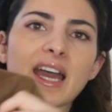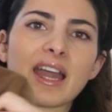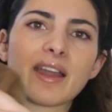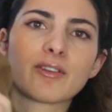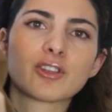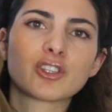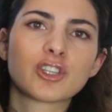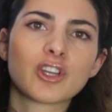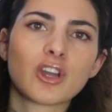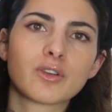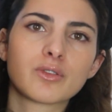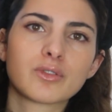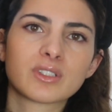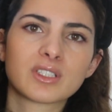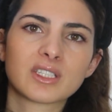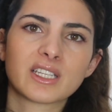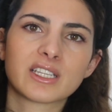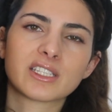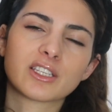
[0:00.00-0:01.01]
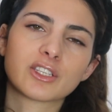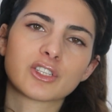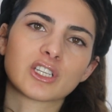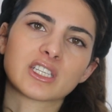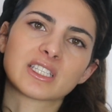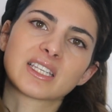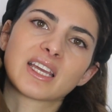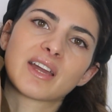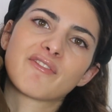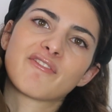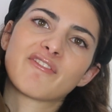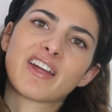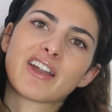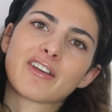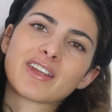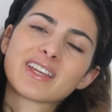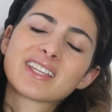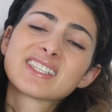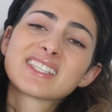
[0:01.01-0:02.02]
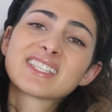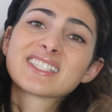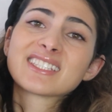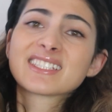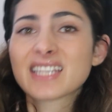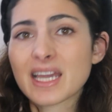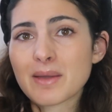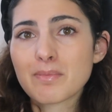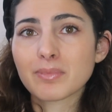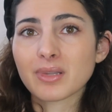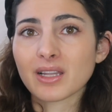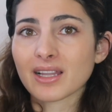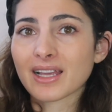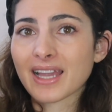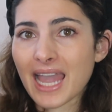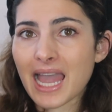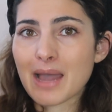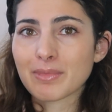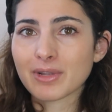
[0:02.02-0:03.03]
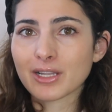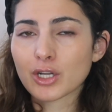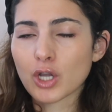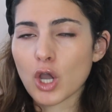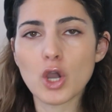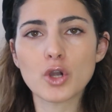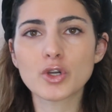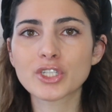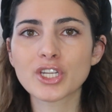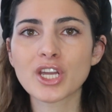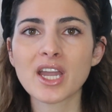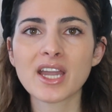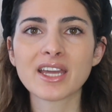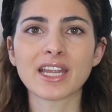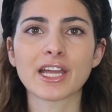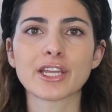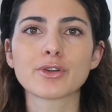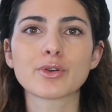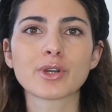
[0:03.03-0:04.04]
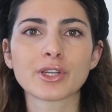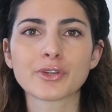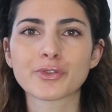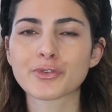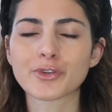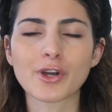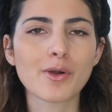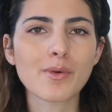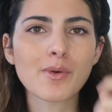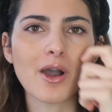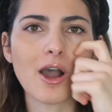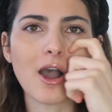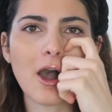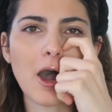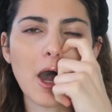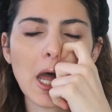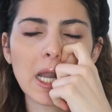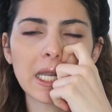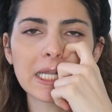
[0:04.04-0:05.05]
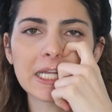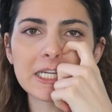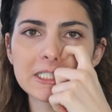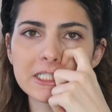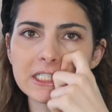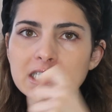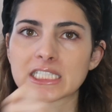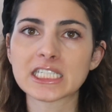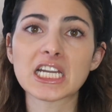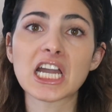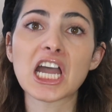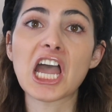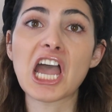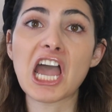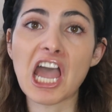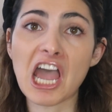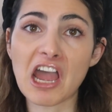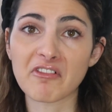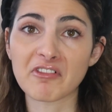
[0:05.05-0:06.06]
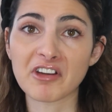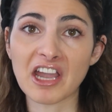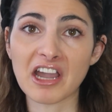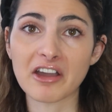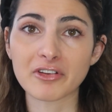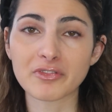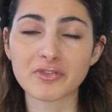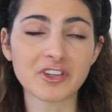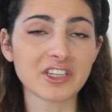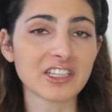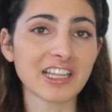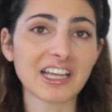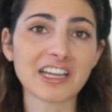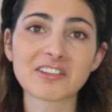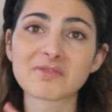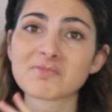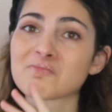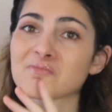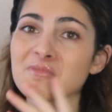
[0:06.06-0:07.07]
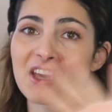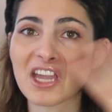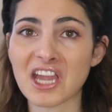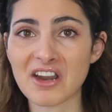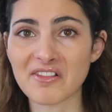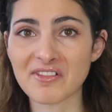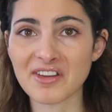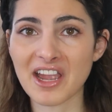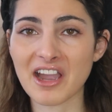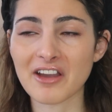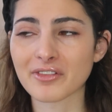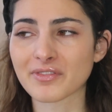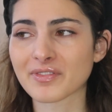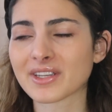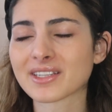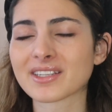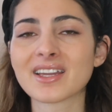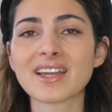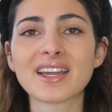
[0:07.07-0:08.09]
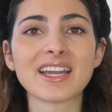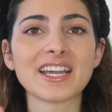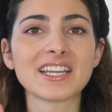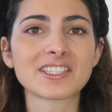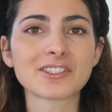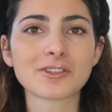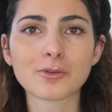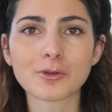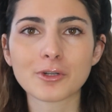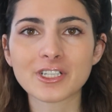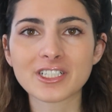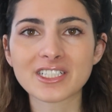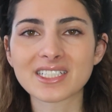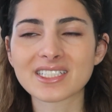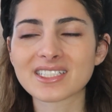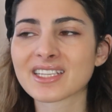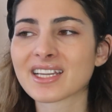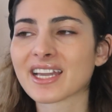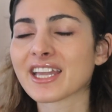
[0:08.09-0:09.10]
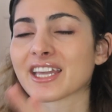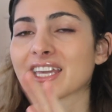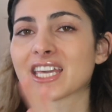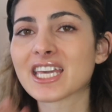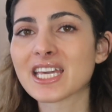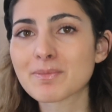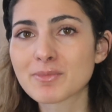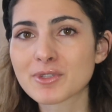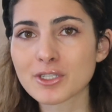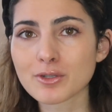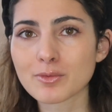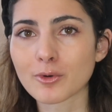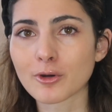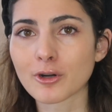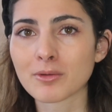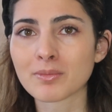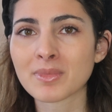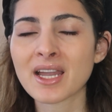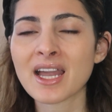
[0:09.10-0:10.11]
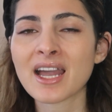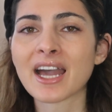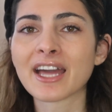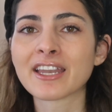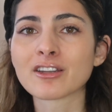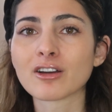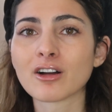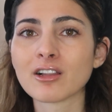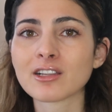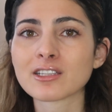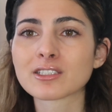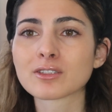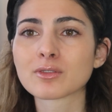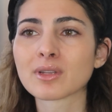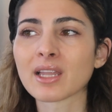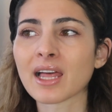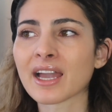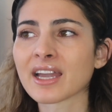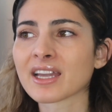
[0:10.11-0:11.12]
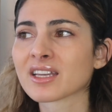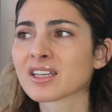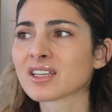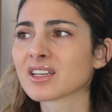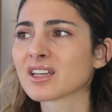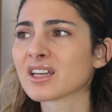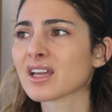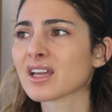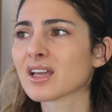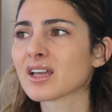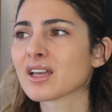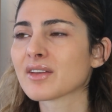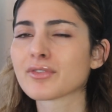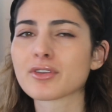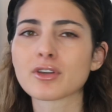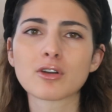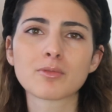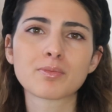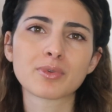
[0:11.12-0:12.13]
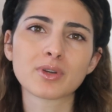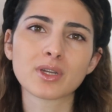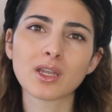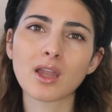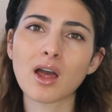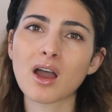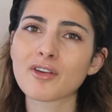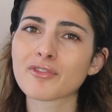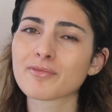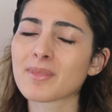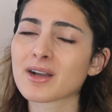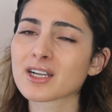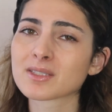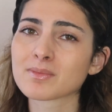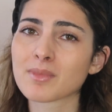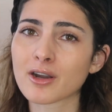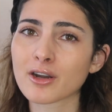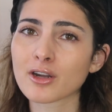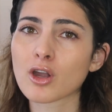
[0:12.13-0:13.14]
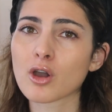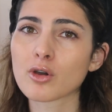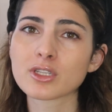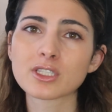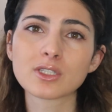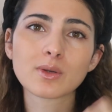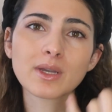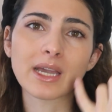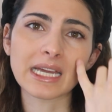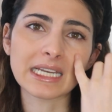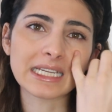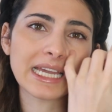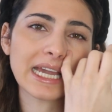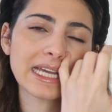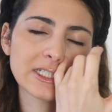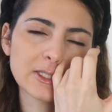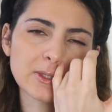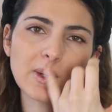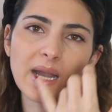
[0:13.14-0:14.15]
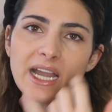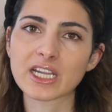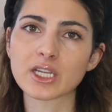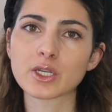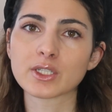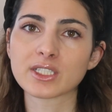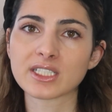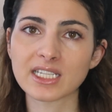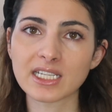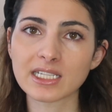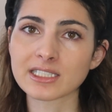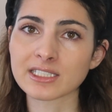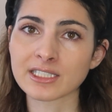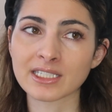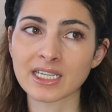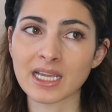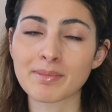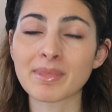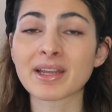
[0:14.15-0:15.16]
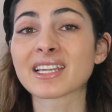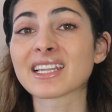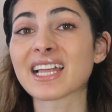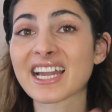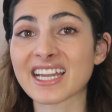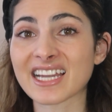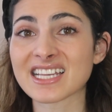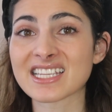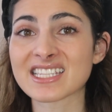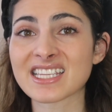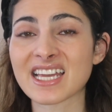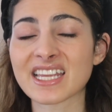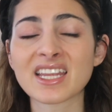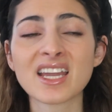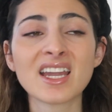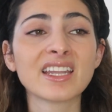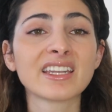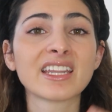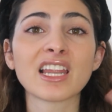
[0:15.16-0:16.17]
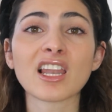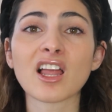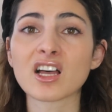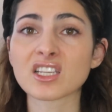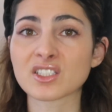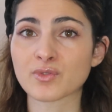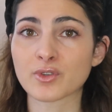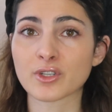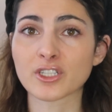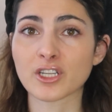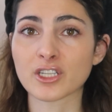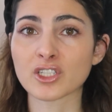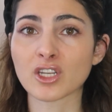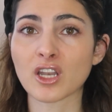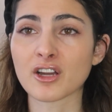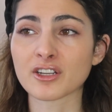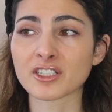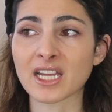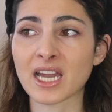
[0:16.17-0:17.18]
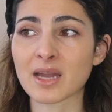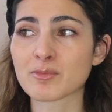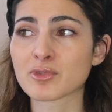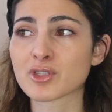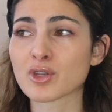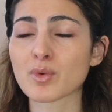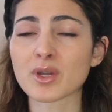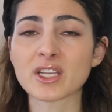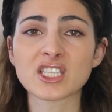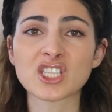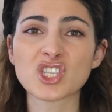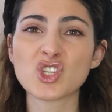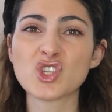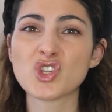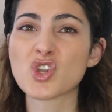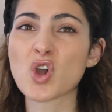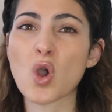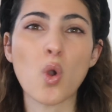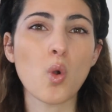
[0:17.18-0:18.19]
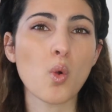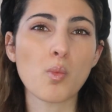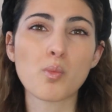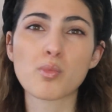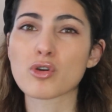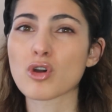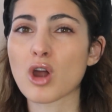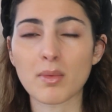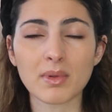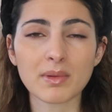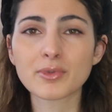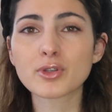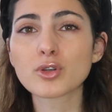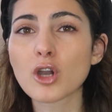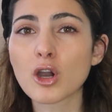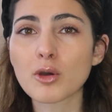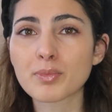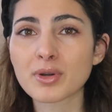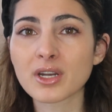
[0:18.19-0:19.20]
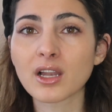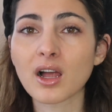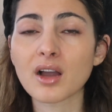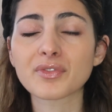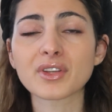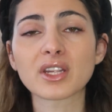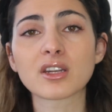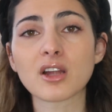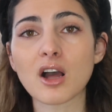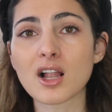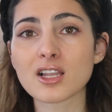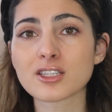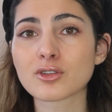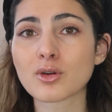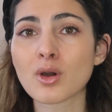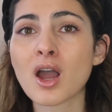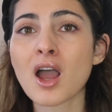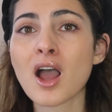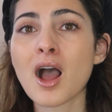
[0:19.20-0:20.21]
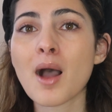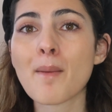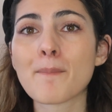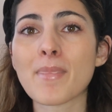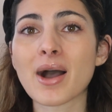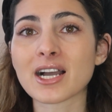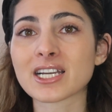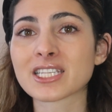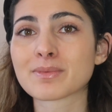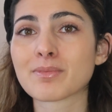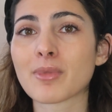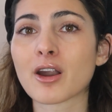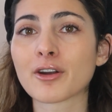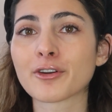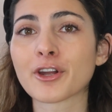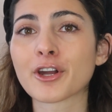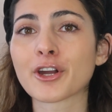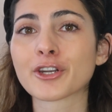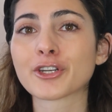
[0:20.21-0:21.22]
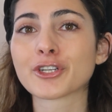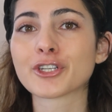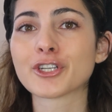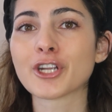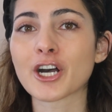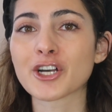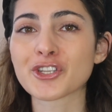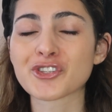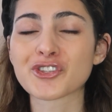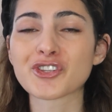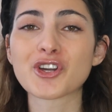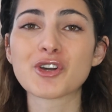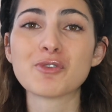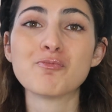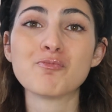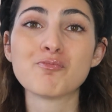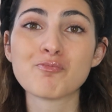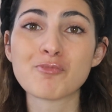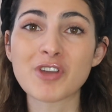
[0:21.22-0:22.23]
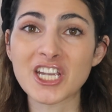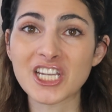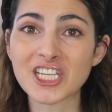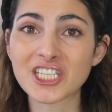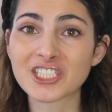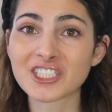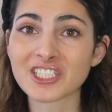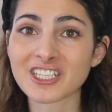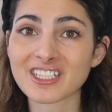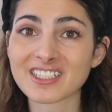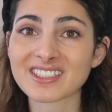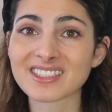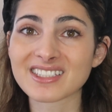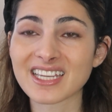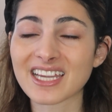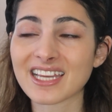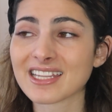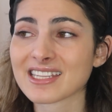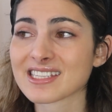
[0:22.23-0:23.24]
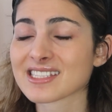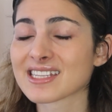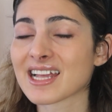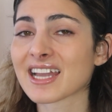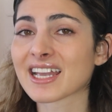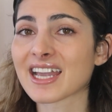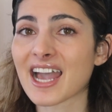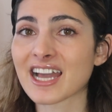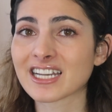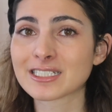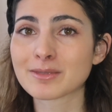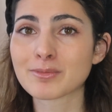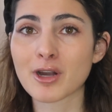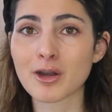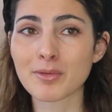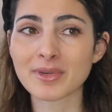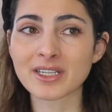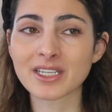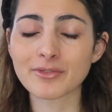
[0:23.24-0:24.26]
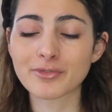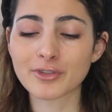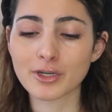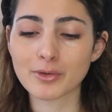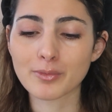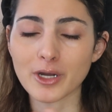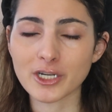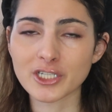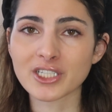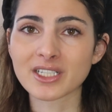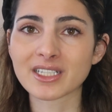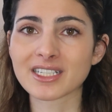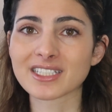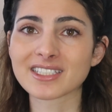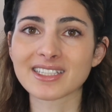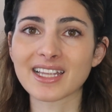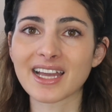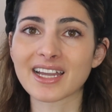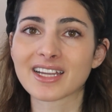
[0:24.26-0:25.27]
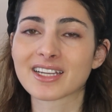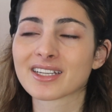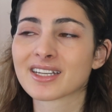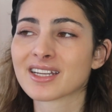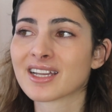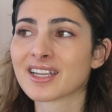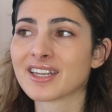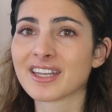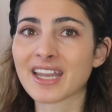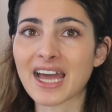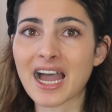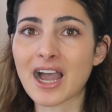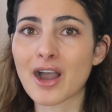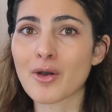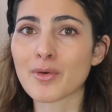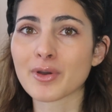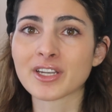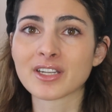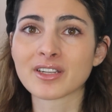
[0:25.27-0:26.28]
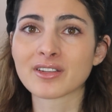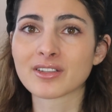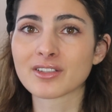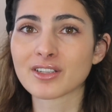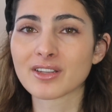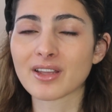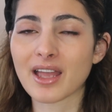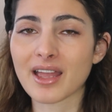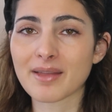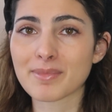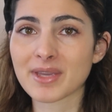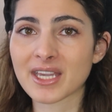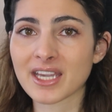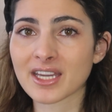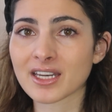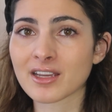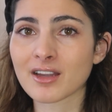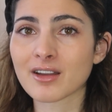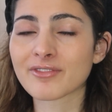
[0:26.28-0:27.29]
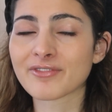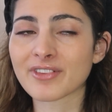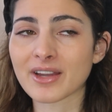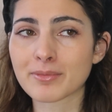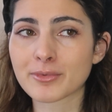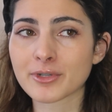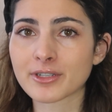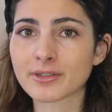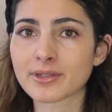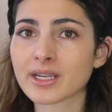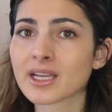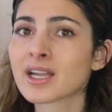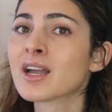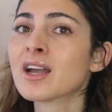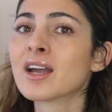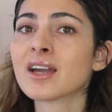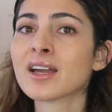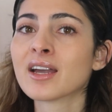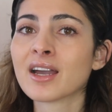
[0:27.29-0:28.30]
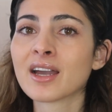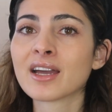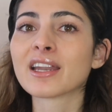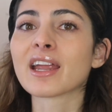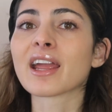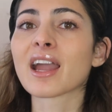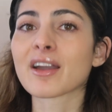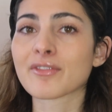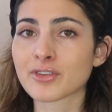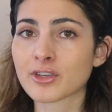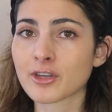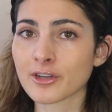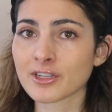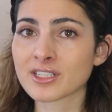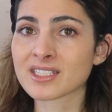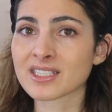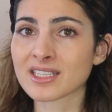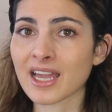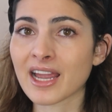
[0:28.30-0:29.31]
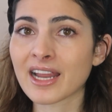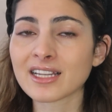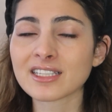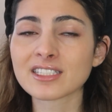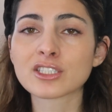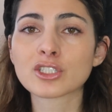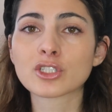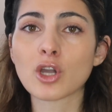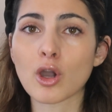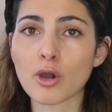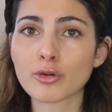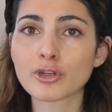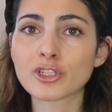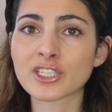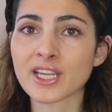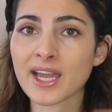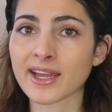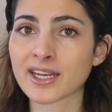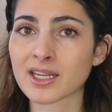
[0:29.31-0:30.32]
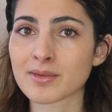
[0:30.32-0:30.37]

I chose. This is just a very simple camel coat that you can throw on literally every outfit. Like, every outfit, it's gorgeous, it keeps you warm, and also, like, if you go pre-loved Max Mara coats, you can get quite good deals on them. And like I said, they last for such a long time, so it's no problem to go pre-loved. And also, Max Mara does amazing sales. Like, at the moment, if you're watching this like now in beginning of February, they have good sales. Go check